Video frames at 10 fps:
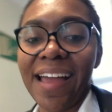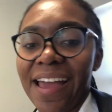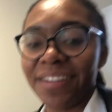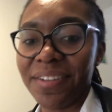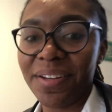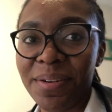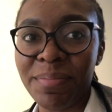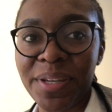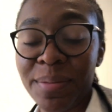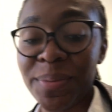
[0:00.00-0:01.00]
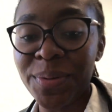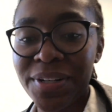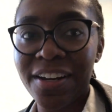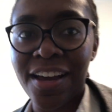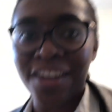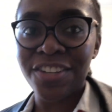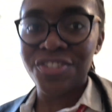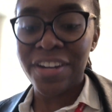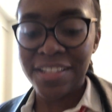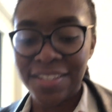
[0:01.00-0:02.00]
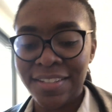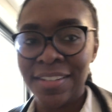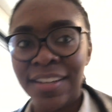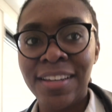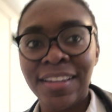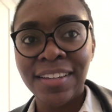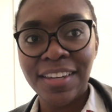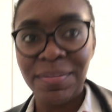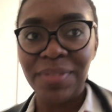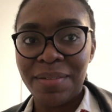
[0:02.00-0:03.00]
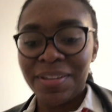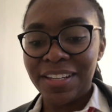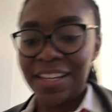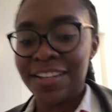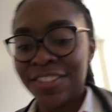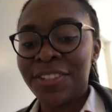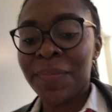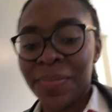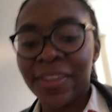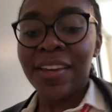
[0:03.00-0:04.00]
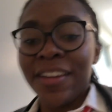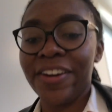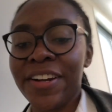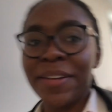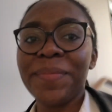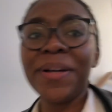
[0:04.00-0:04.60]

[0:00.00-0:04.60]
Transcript: and being bored, I try to keep them engaged. All right,